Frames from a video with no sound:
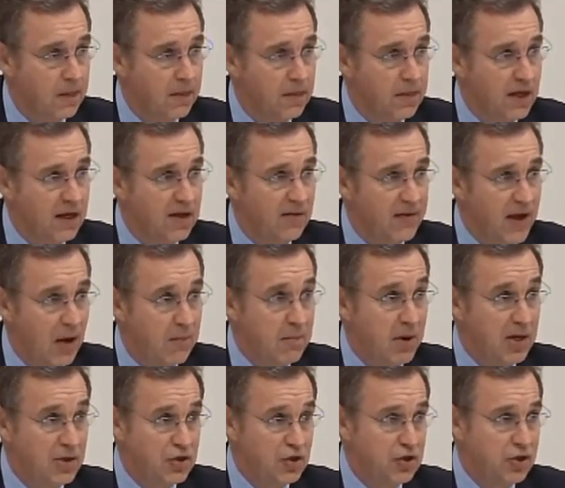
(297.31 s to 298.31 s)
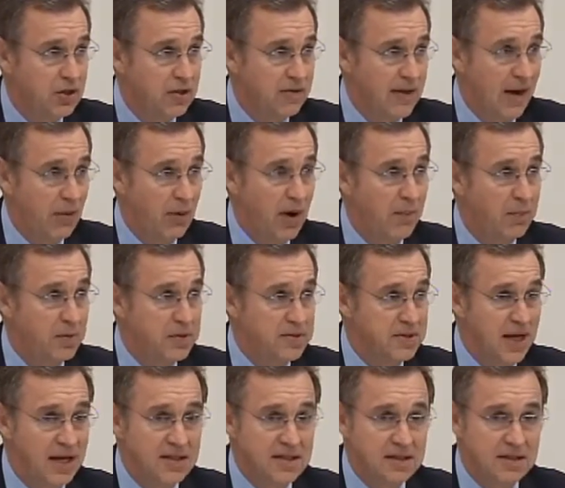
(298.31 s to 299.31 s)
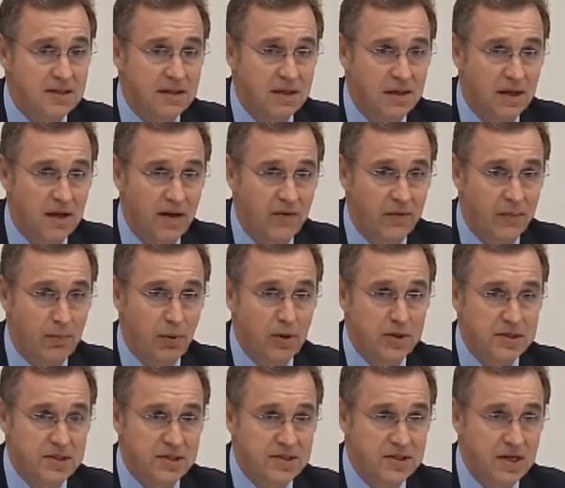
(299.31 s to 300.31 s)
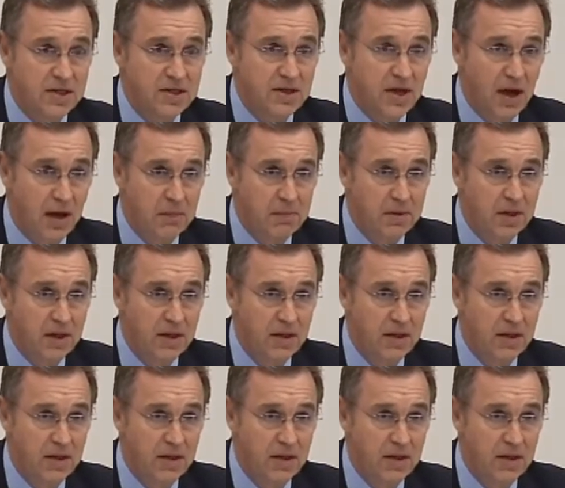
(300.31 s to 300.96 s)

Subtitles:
Think of how much that represents of a person's income